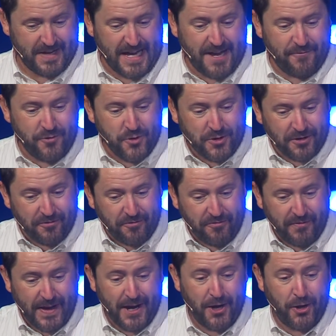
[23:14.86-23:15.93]
If you can
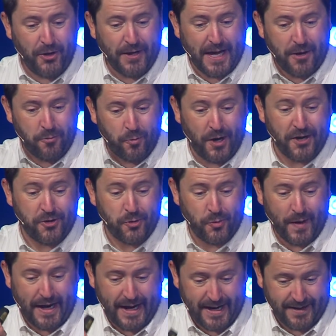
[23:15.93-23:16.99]
fail at what
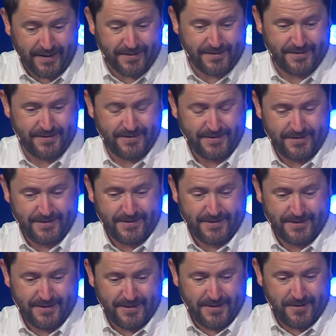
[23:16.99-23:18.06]
you hate,
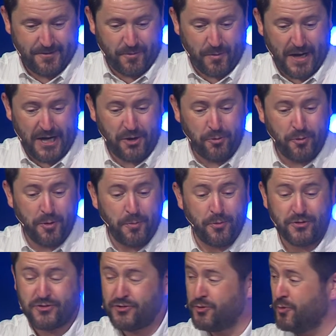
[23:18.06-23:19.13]
why don't we
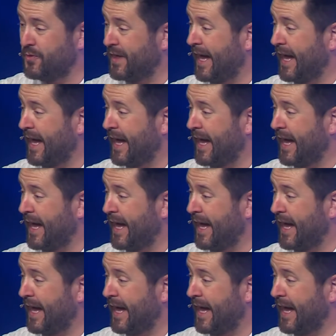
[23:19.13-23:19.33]
pursue